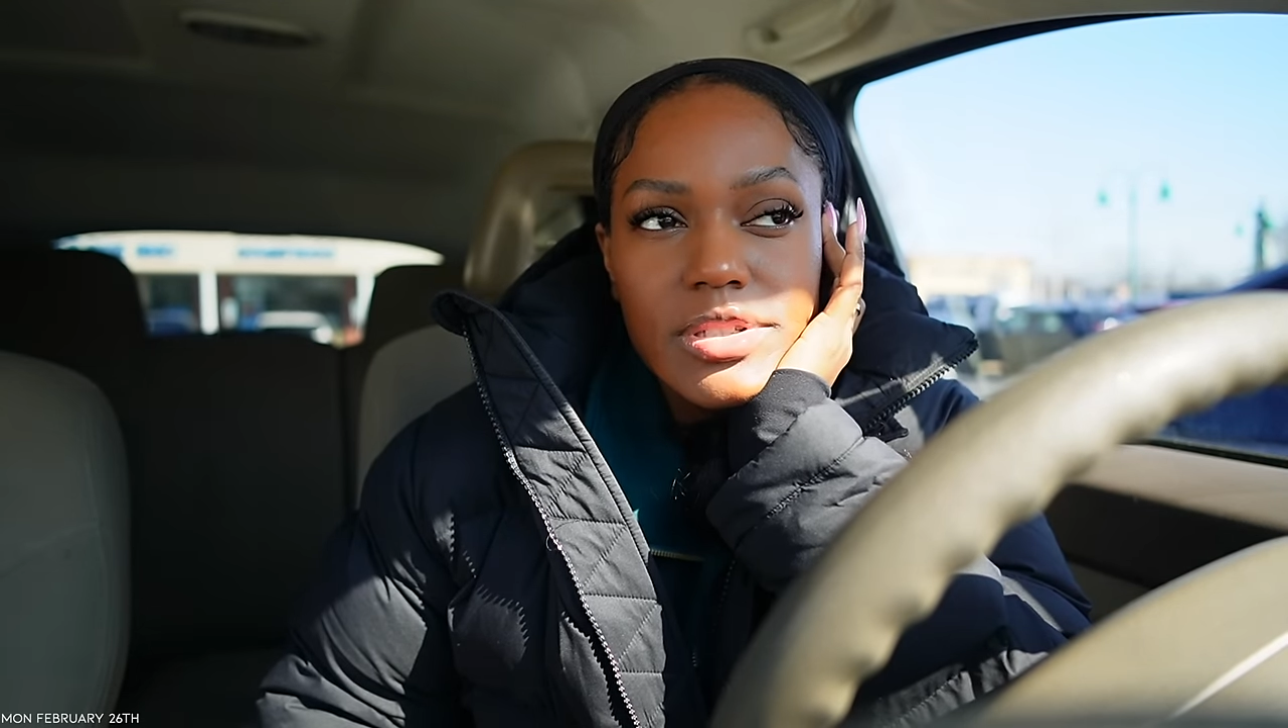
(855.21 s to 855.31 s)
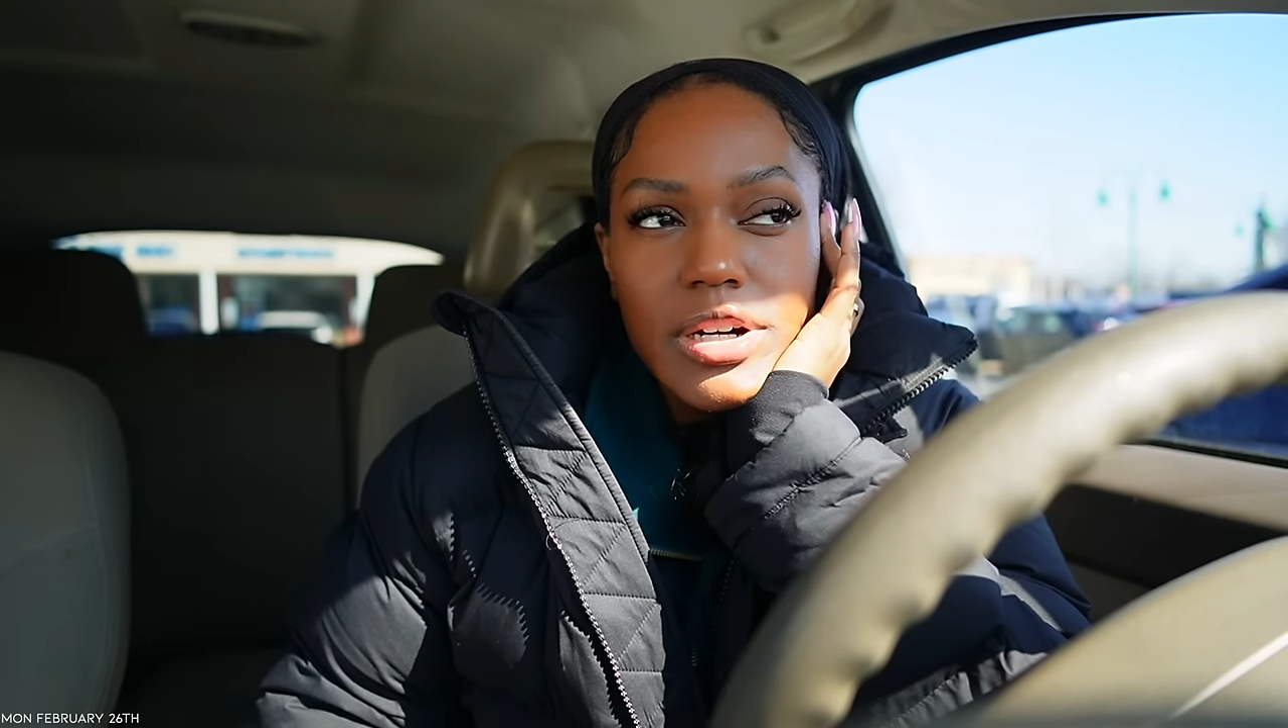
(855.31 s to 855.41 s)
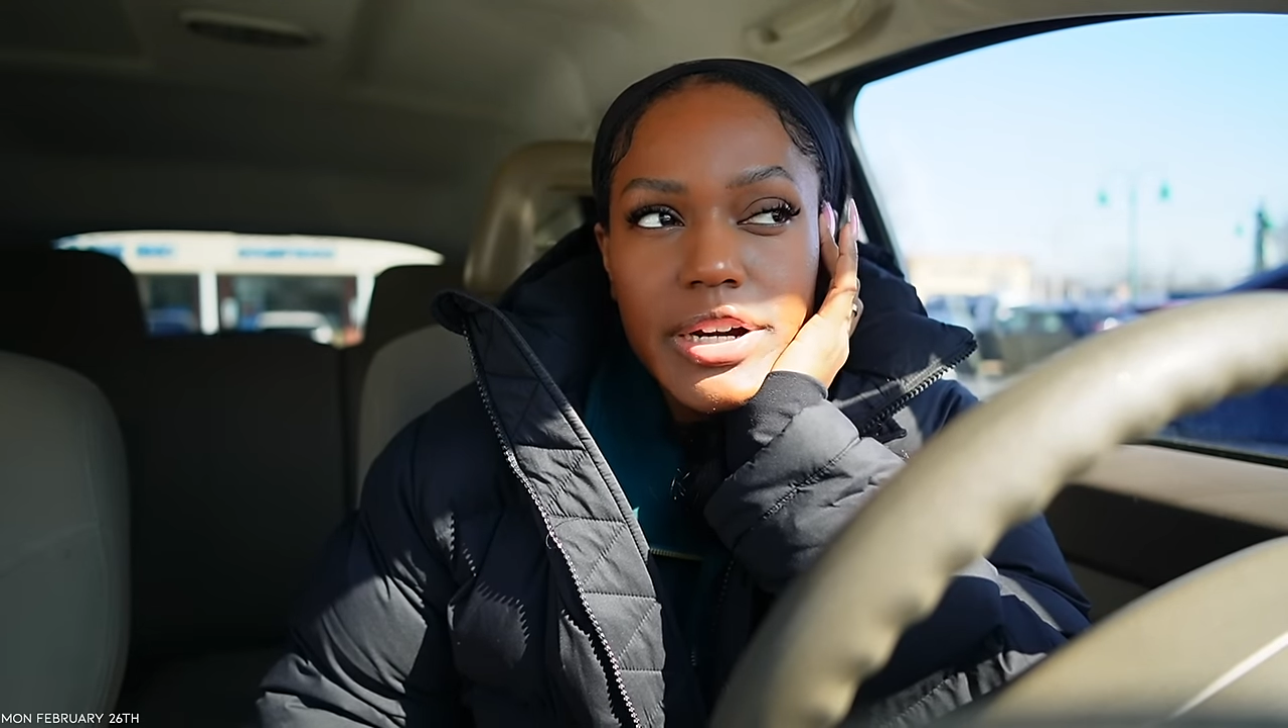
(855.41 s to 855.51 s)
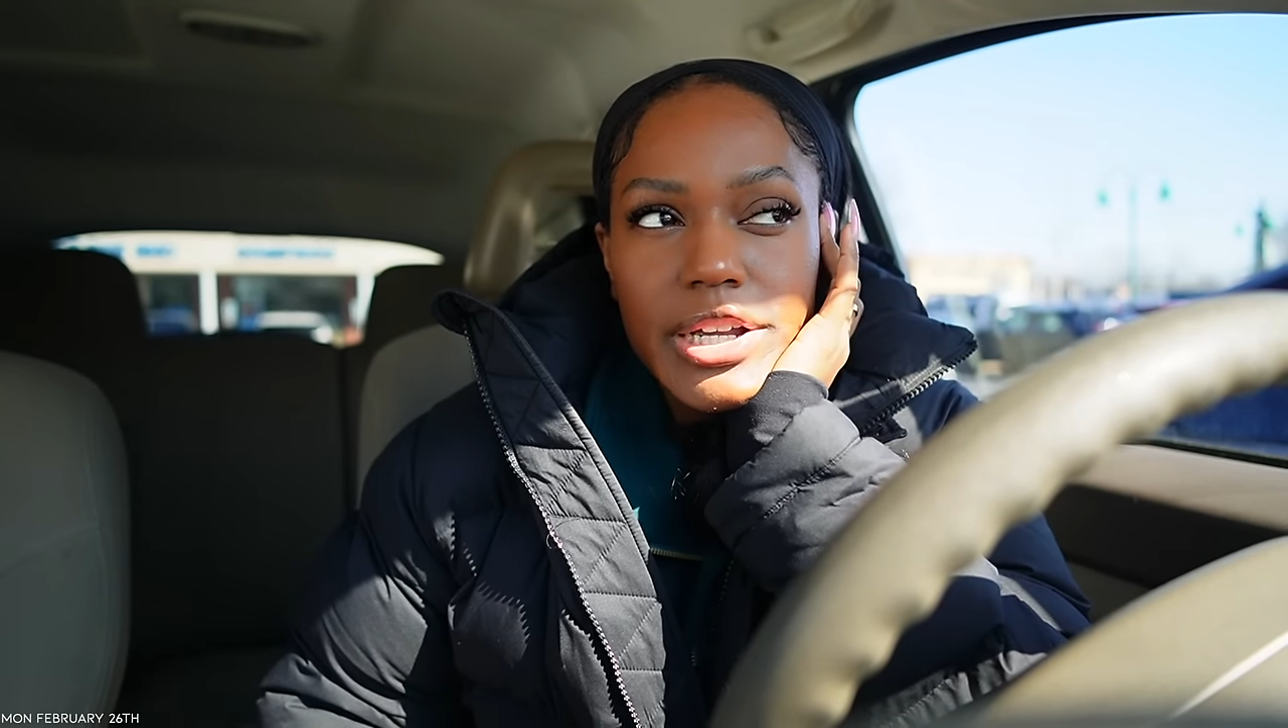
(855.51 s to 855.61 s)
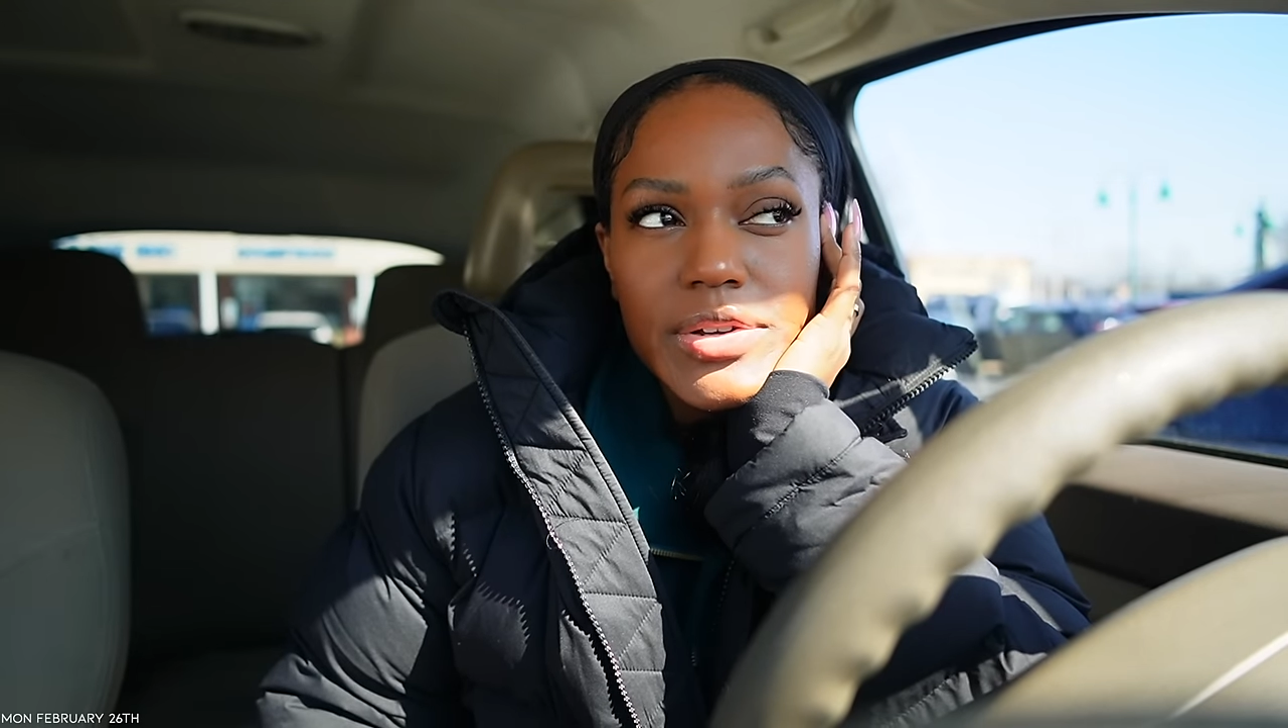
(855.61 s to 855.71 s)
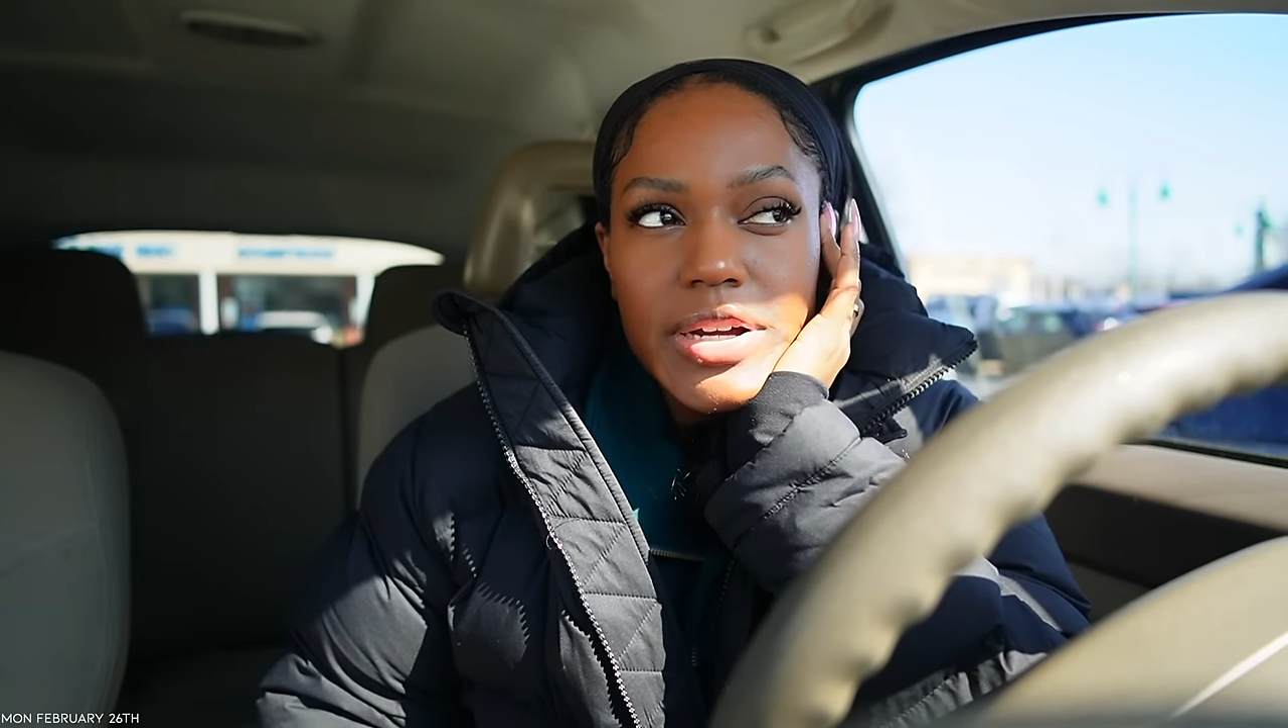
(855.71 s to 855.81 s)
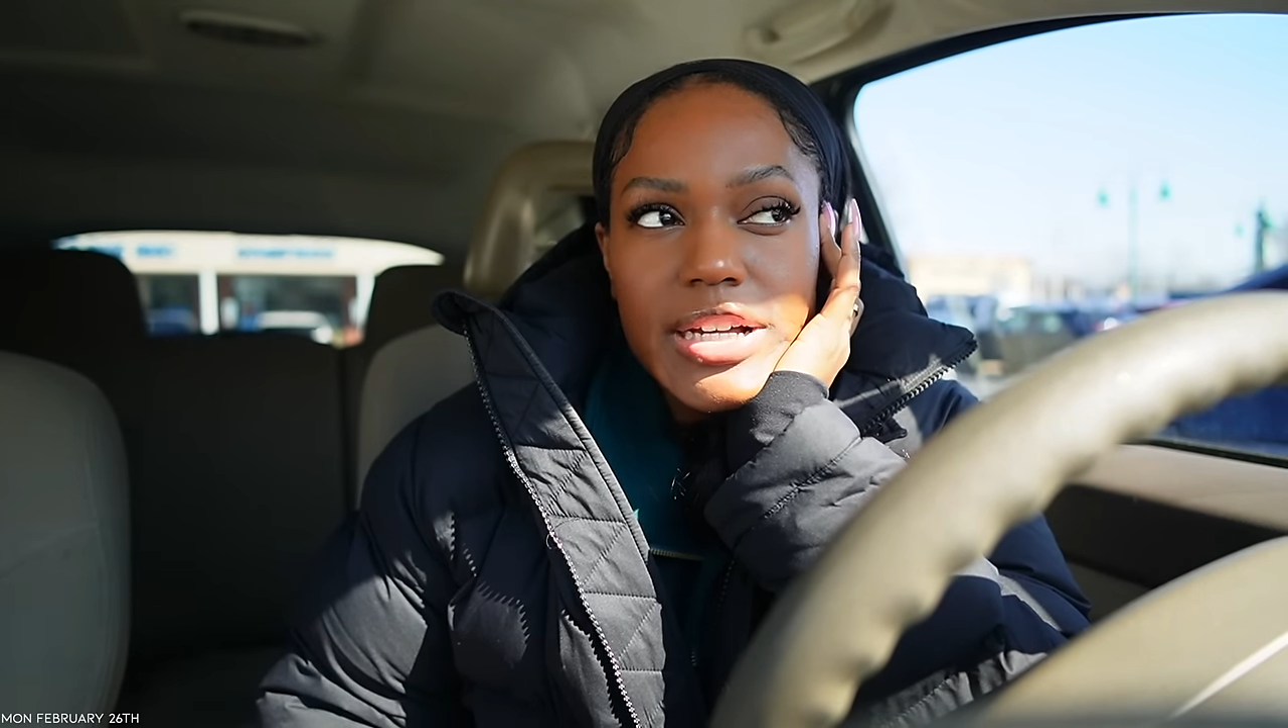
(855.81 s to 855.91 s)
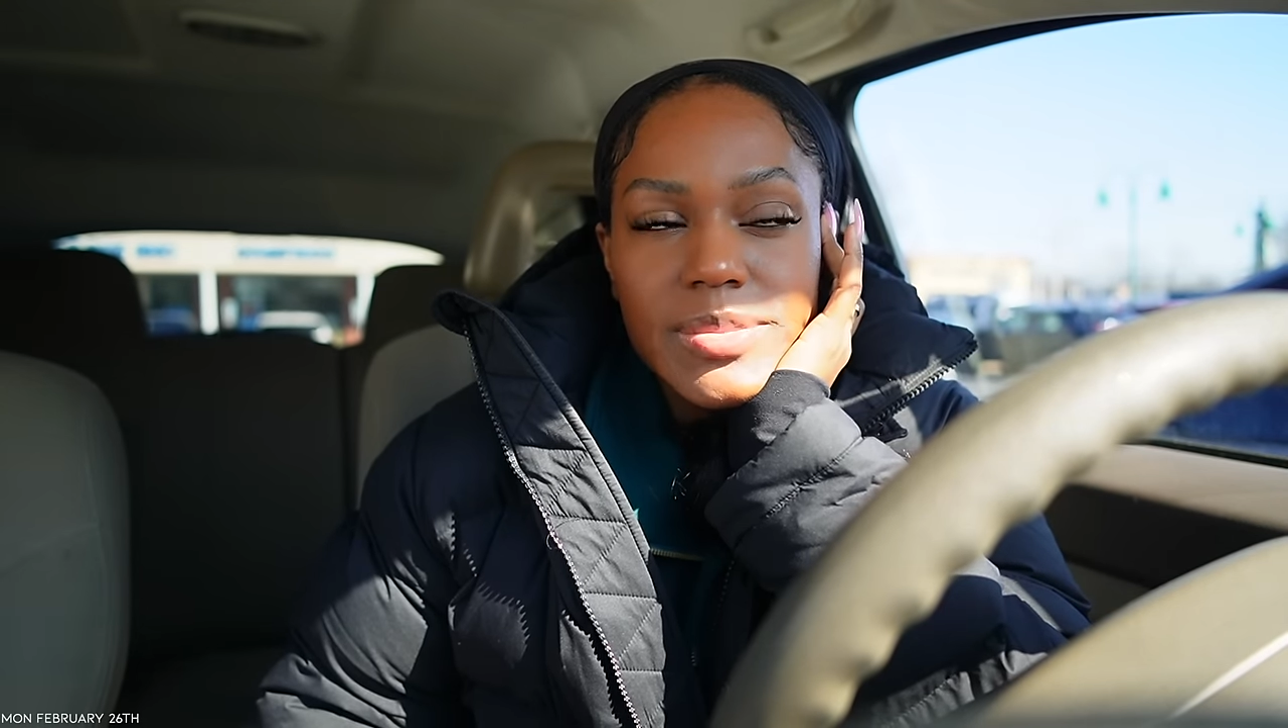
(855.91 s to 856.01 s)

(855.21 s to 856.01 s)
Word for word: Target, you guys,